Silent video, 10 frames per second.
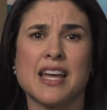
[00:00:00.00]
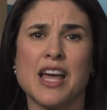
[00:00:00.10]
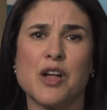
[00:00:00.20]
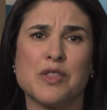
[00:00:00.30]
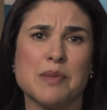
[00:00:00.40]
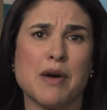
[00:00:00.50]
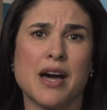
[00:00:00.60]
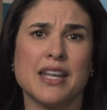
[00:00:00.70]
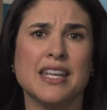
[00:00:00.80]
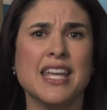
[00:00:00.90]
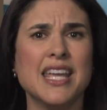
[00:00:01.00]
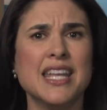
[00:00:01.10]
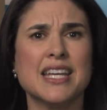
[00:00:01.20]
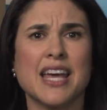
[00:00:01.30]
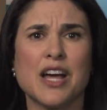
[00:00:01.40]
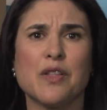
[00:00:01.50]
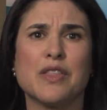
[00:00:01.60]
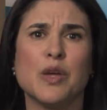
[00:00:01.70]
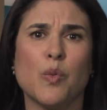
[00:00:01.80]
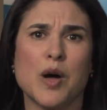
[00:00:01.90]
a healthy body, eat a
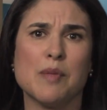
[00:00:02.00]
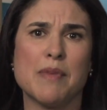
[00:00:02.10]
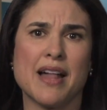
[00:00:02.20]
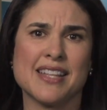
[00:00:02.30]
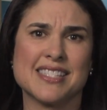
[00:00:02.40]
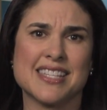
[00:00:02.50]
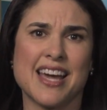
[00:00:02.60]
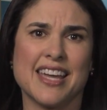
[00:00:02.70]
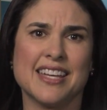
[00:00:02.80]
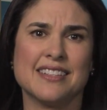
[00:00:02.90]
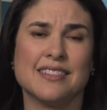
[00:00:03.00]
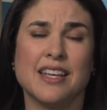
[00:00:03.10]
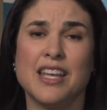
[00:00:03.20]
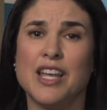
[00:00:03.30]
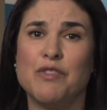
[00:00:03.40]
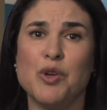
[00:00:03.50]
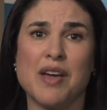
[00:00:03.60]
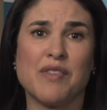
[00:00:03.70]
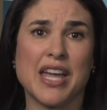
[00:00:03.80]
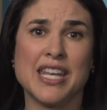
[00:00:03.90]
healthy, well-balanced diet. If you have
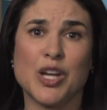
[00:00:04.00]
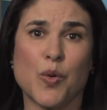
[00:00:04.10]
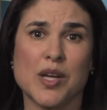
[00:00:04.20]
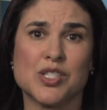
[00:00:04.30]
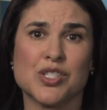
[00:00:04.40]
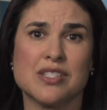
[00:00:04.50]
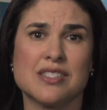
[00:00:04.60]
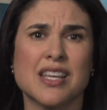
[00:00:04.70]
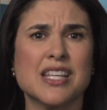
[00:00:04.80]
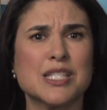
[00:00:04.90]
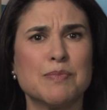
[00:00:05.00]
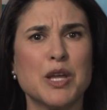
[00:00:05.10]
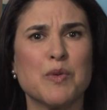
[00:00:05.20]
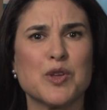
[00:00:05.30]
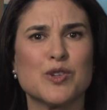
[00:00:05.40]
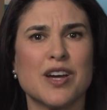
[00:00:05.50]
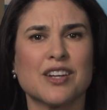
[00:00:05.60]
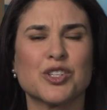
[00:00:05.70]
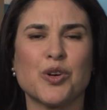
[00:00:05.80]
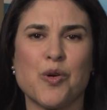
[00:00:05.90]
any questions, speak with your
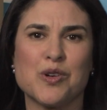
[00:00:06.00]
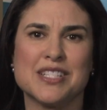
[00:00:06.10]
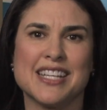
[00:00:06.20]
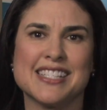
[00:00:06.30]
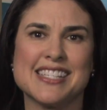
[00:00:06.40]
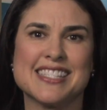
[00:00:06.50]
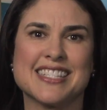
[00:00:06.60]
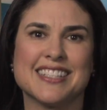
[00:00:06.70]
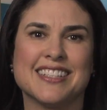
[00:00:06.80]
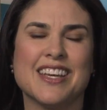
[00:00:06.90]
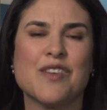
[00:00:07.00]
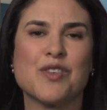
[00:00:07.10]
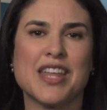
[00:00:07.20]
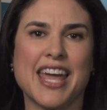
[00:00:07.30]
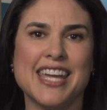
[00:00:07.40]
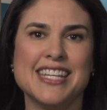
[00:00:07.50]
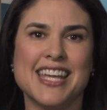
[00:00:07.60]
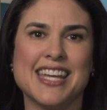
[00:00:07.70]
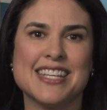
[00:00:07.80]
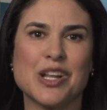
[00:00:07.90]
doctor or dentist. For the ADA
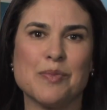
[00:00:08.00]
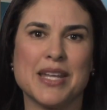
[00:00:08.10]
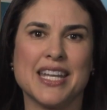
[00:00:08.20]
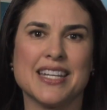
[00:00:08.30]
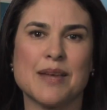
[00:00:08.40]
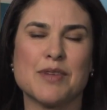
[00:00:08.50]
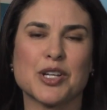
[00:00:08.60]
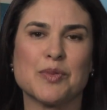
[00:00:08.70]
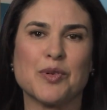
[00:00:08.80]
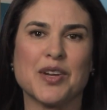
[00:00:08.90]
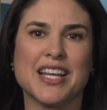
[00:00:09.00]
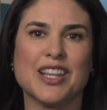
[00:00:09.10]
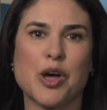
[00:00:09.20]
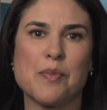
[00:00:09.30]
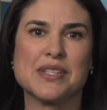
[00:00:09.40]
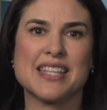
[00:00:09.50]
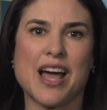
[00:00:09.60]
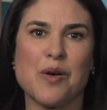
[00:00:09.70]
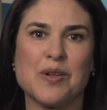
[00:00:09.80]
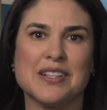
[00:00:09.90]
Dental Minute, I'm Dr. Maria Lopez
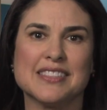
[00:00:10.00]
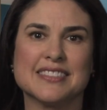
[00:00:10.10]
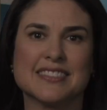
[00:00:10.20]
Howell.